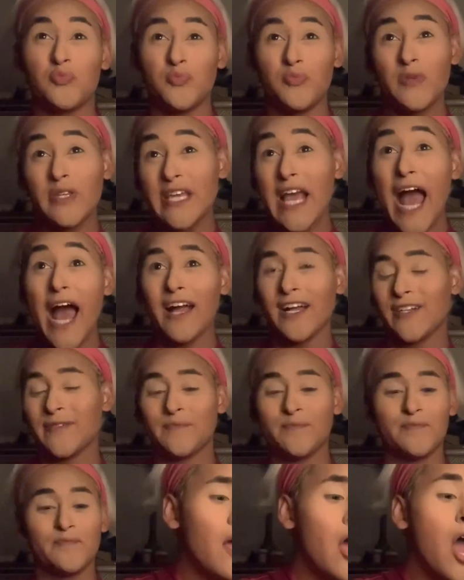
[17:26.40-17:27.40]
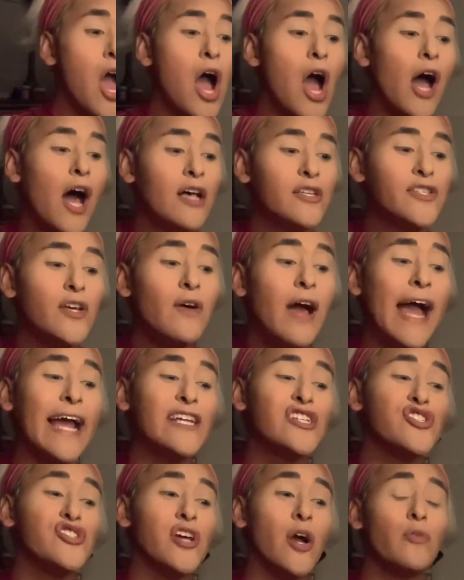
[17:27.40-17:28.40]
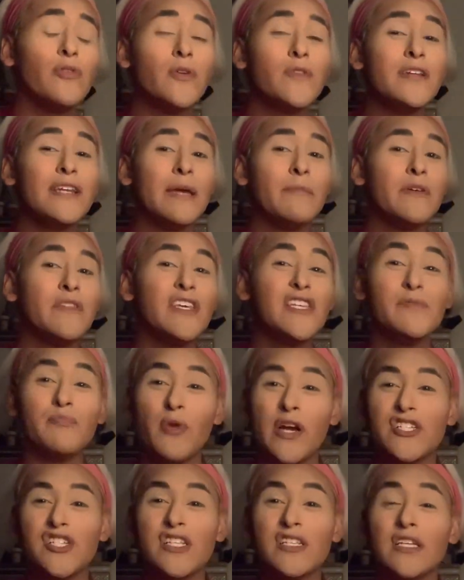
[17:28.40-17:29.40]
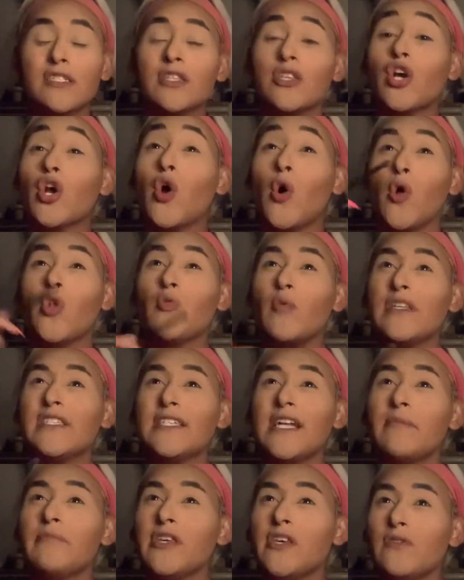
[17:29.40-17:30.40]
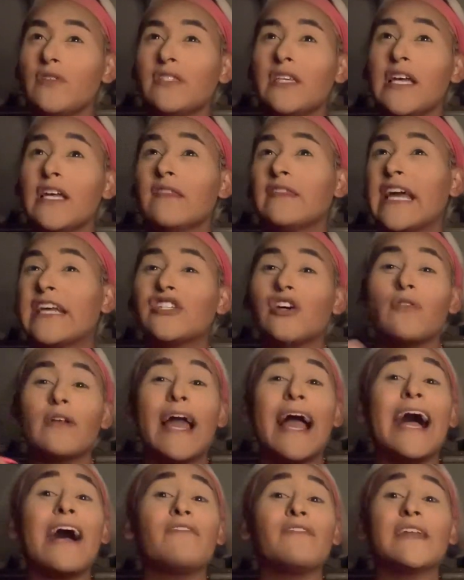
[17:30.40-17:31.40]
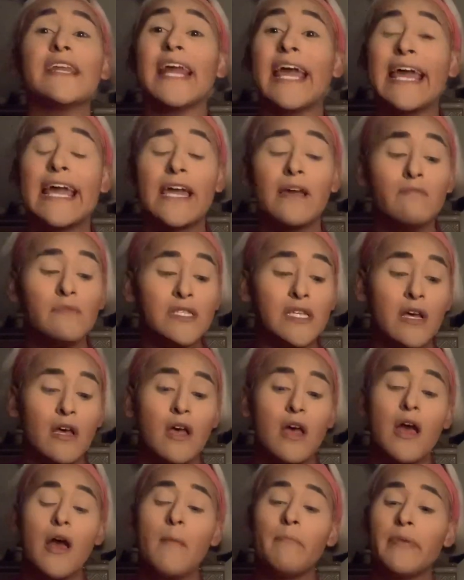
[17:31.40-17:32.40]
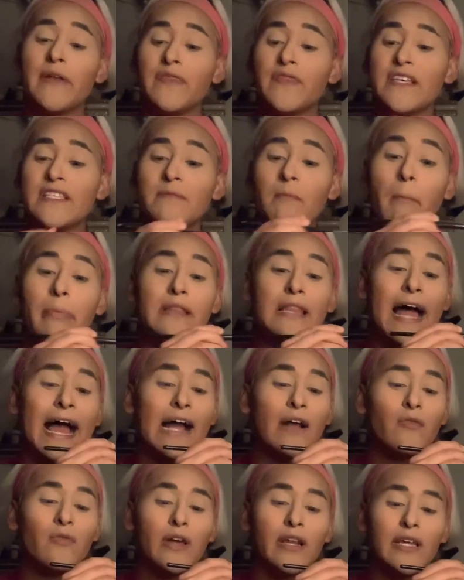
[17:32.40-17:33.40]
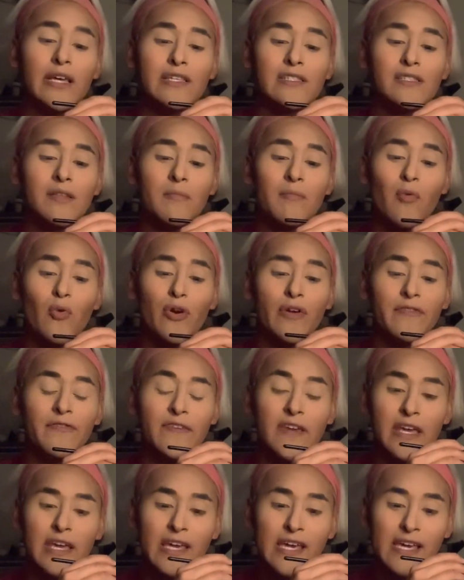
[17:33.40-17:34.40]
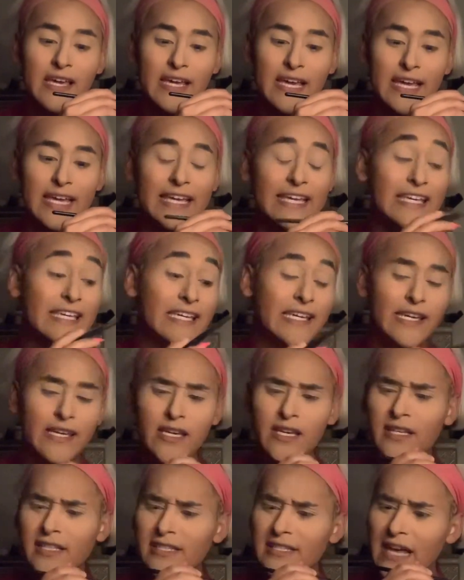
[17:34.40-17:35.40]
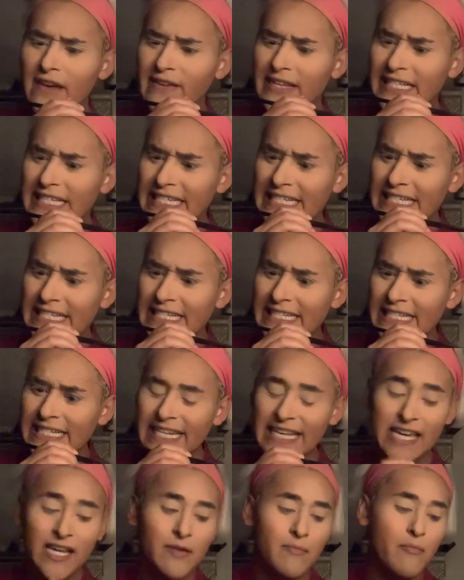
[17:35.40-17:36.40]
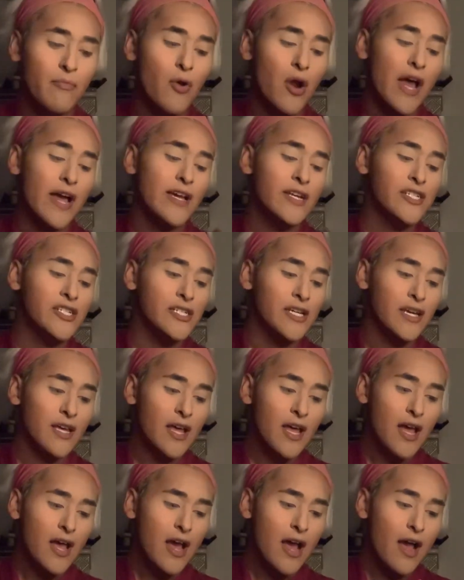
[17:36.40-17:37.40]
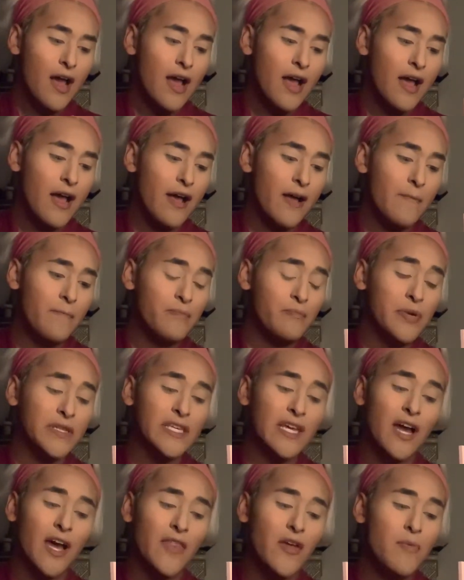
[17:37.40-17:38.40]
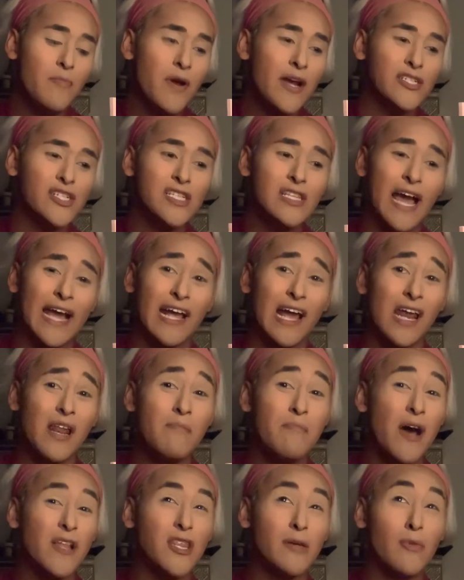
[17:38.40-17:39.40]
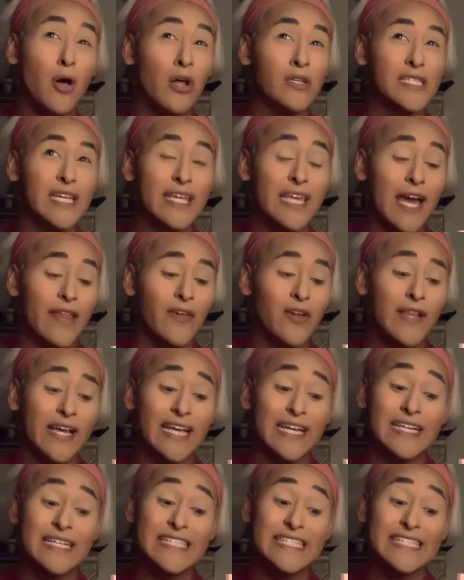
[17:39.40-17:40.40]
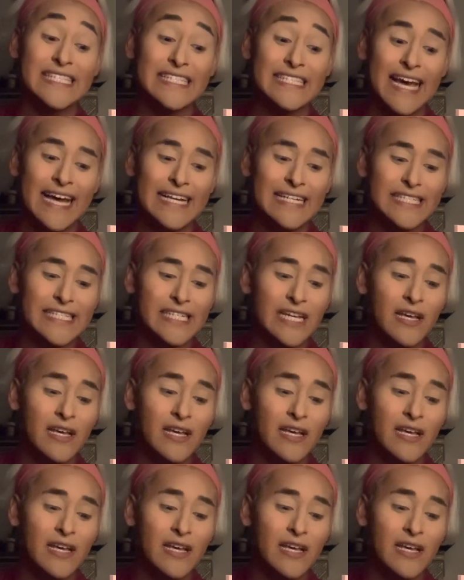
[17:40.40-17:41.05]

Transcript: yeah, also, I don't know the name of these brushes, because the gold ones that I'm using, they don't have names, but this black one is the Morphe E17 brush. But the other brushes, I kind of bought them all together, like, in a set,